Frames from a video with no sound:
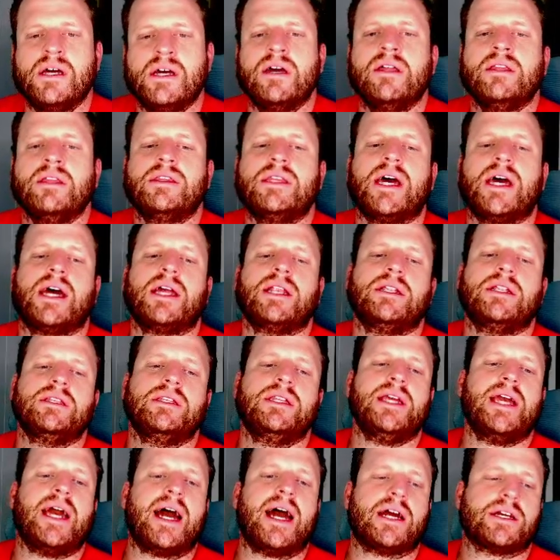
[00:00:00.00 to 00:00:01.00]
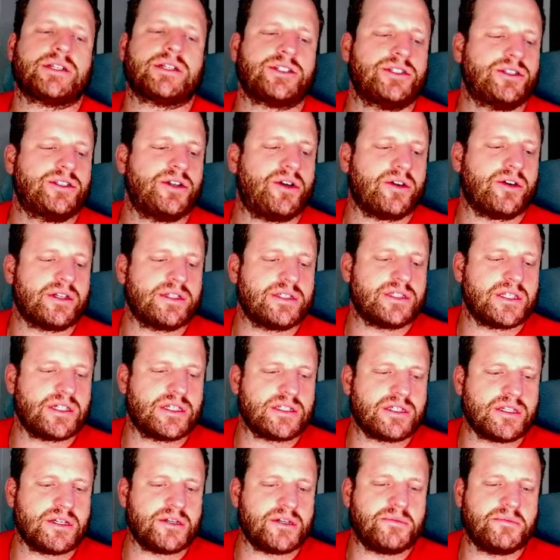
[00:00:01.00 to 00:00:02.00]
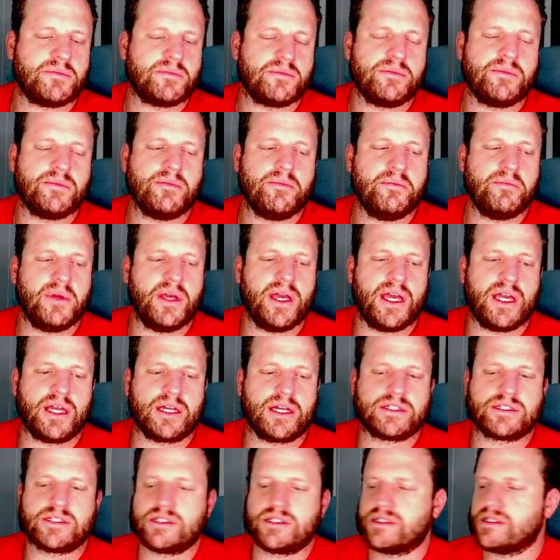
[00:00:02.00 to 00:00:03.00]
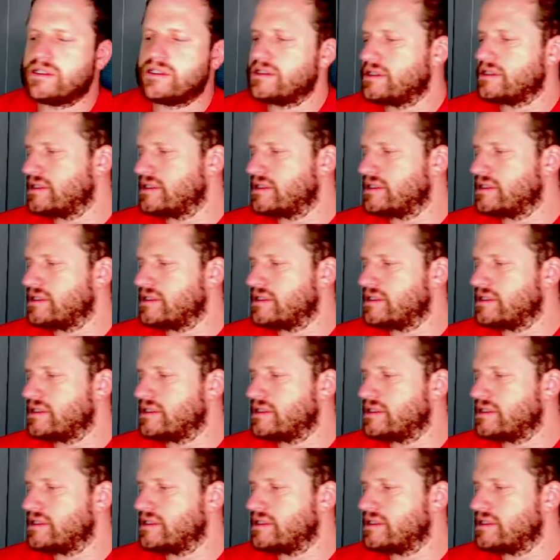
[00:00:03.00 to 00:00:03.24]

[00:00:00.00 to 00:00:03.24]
that the action token system makes